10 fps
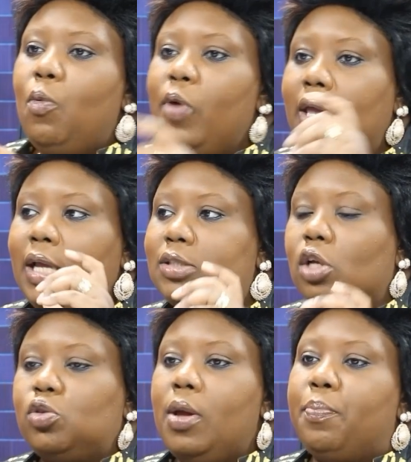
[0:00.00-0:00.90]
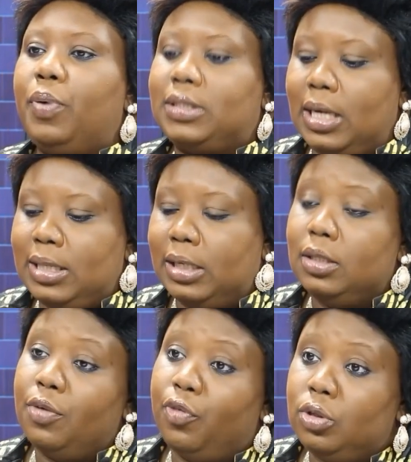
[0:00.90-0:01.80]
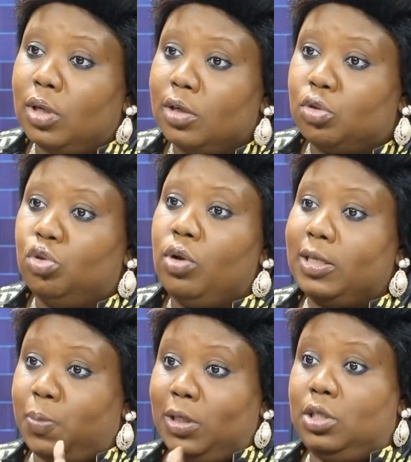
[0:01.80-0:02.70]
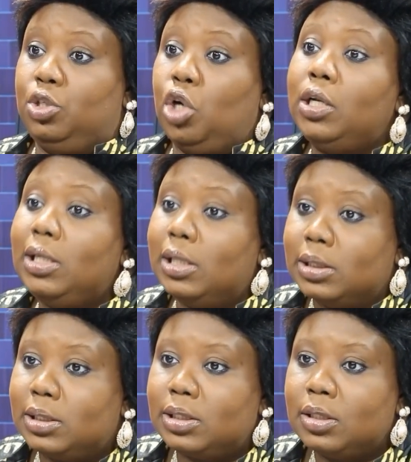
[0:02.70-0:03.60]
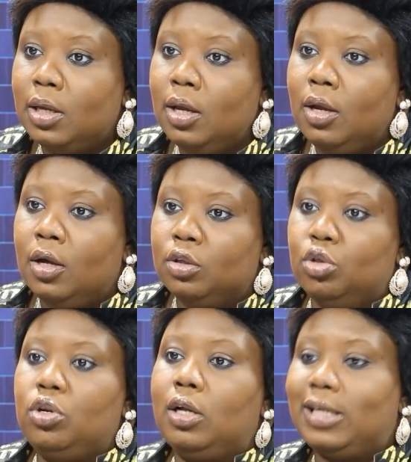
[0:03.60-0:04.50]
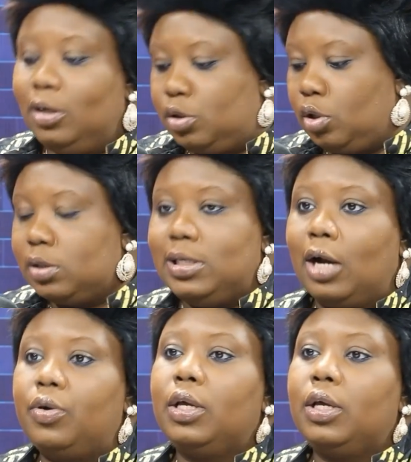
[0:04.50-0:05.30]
then it's also important that individuals, especially journalists, do not outsource their